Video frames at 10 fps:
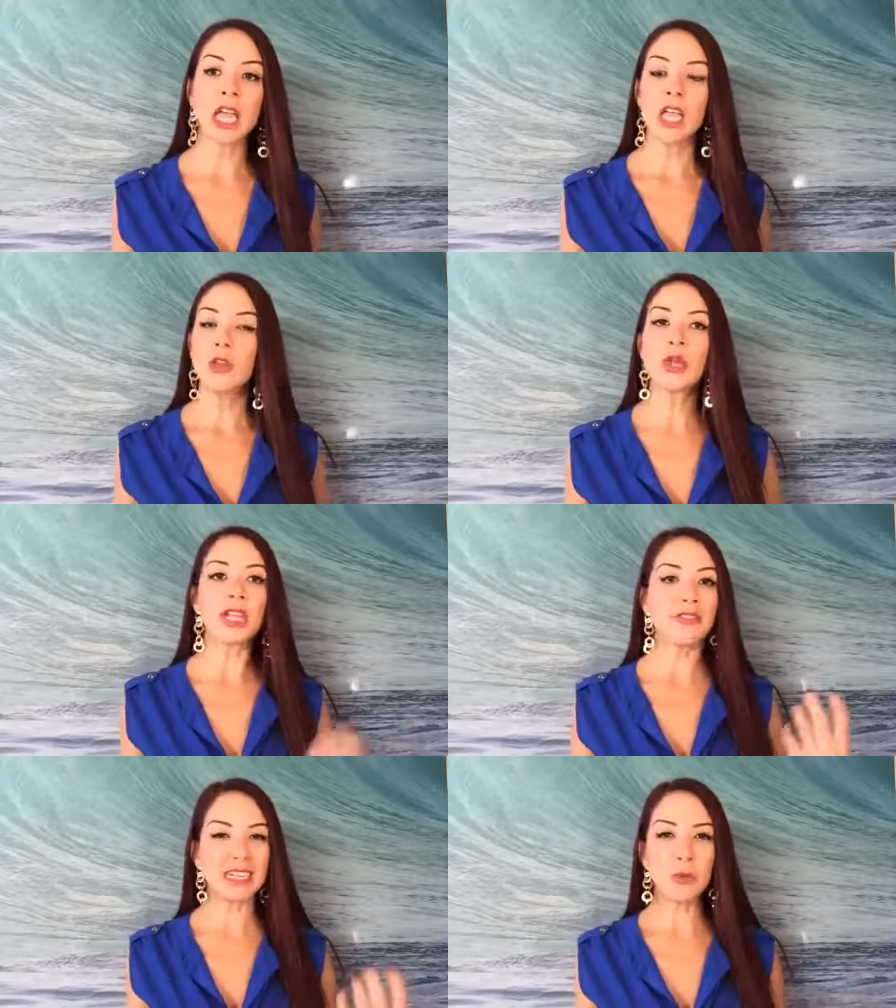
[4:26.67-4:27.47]
You can
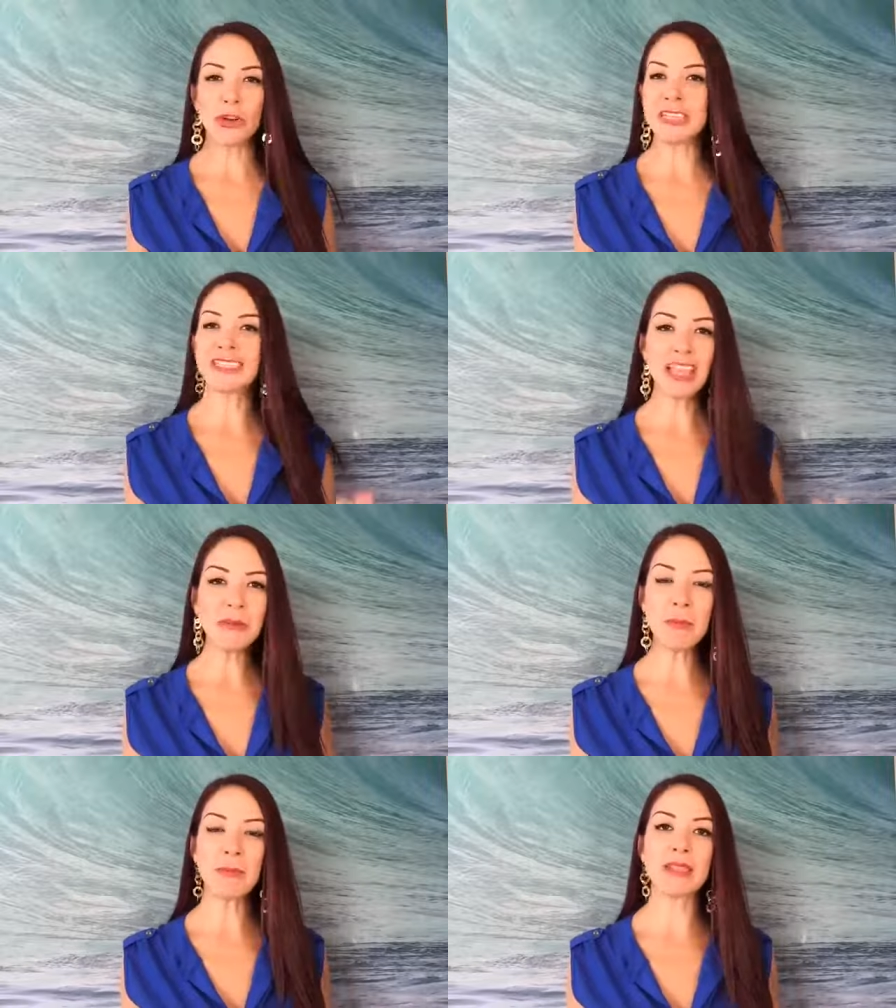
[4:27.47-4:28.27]
even wear
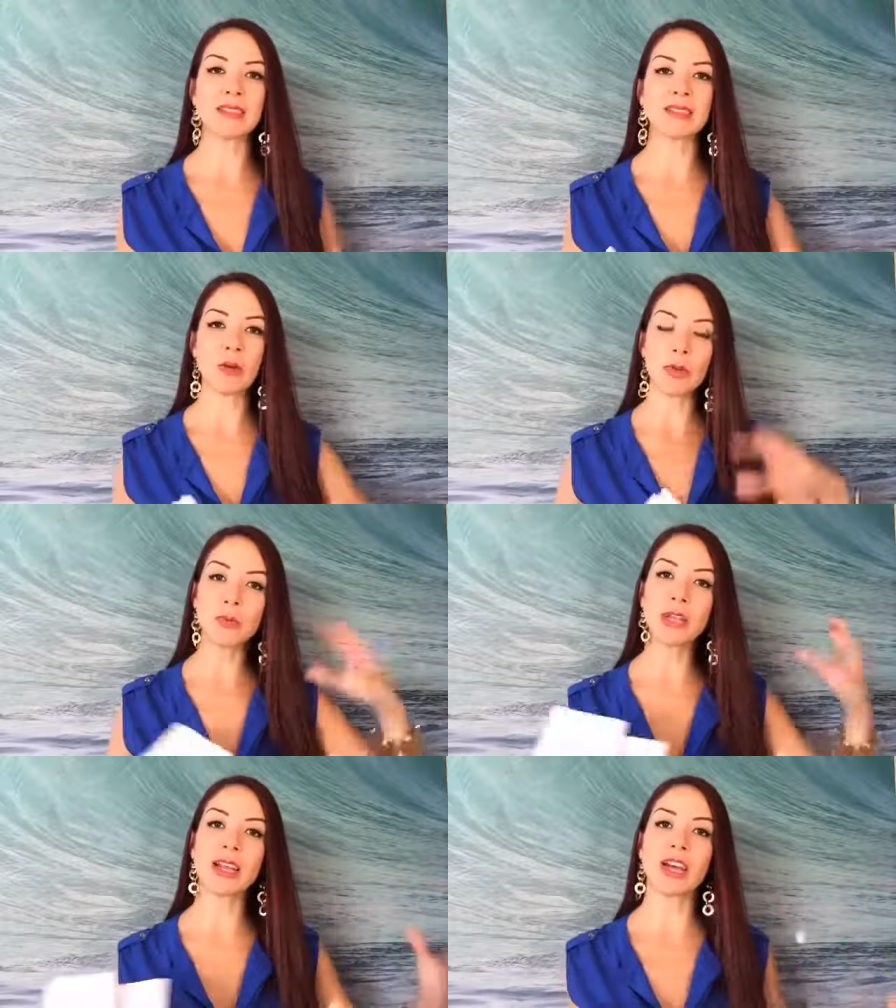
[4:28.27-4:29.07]
statement pieces that will
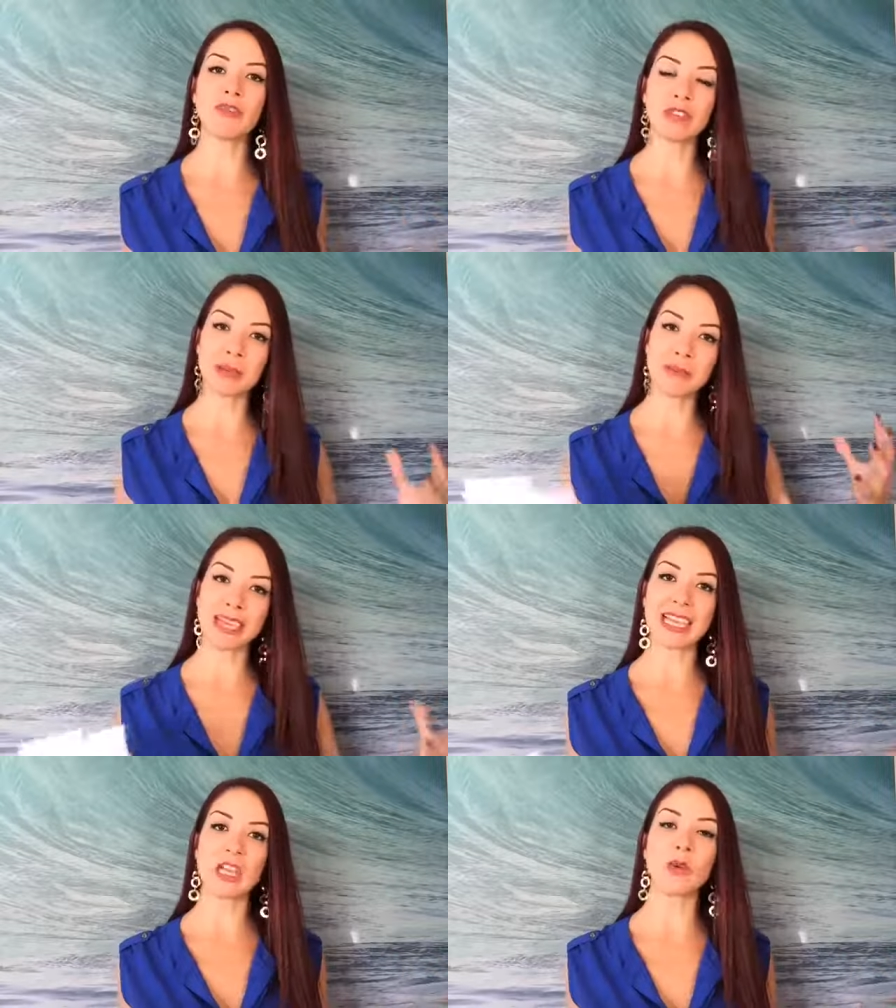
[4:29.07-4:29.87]
bring an outfit and
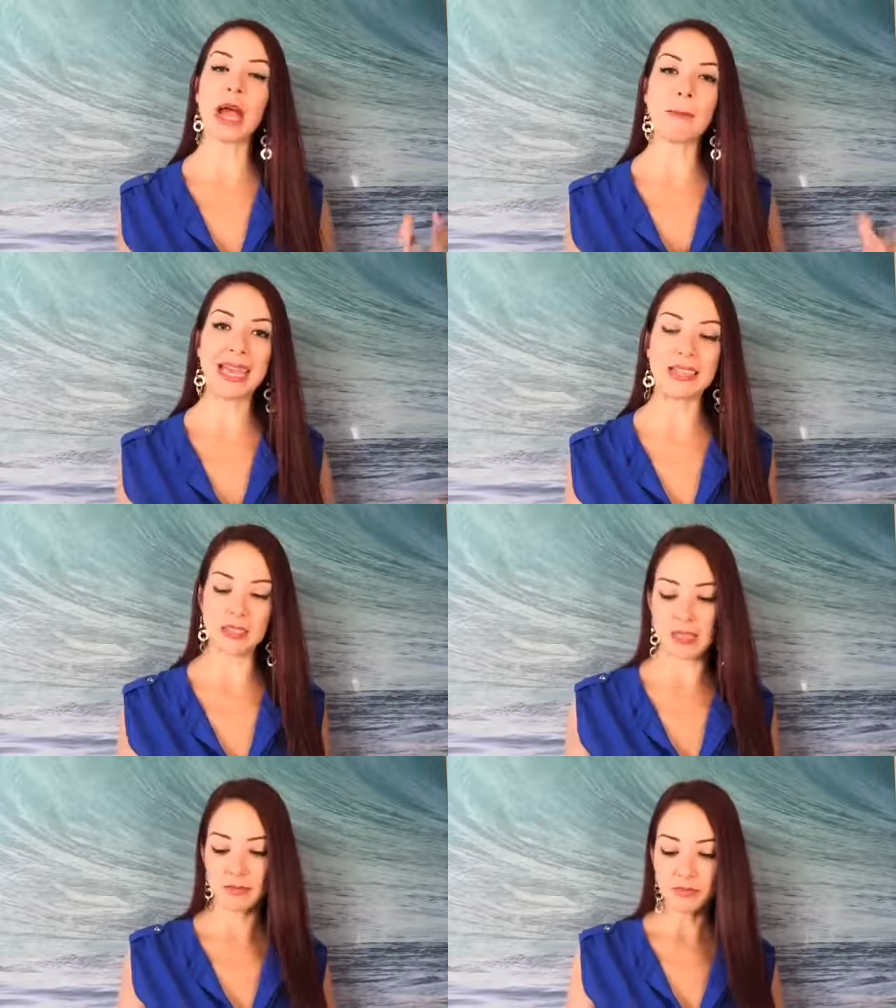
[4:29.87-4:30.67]
make it look amazing.